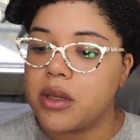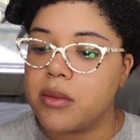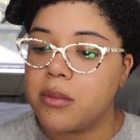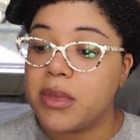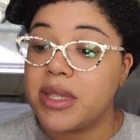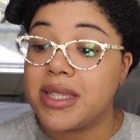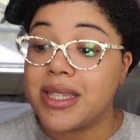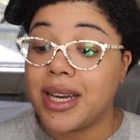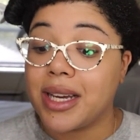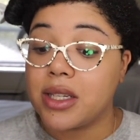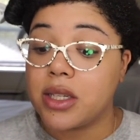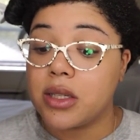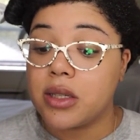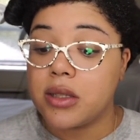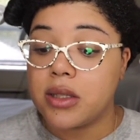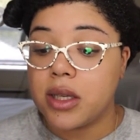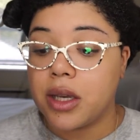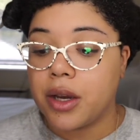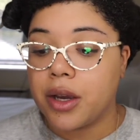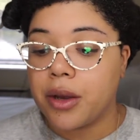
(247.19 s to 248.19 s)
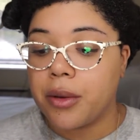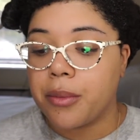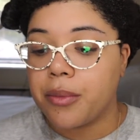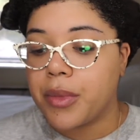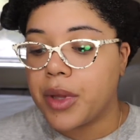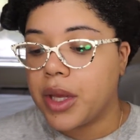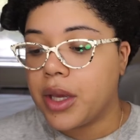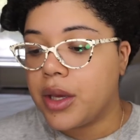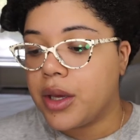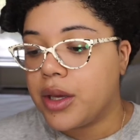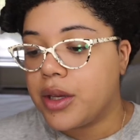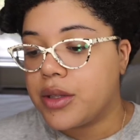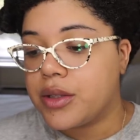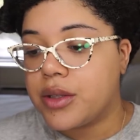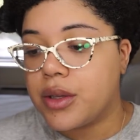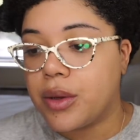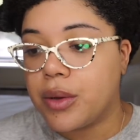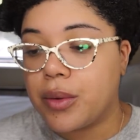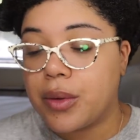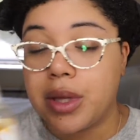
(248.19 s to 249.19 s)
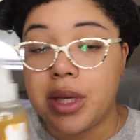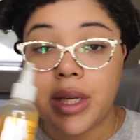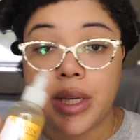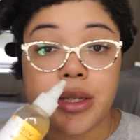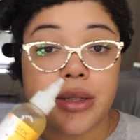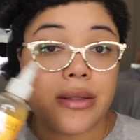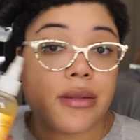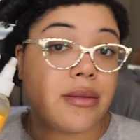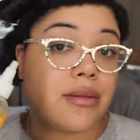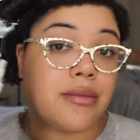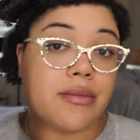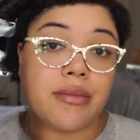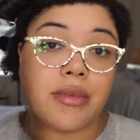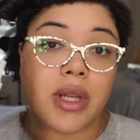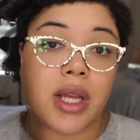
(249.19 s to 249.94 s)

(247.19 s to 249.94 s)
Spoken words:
massaging serum. So these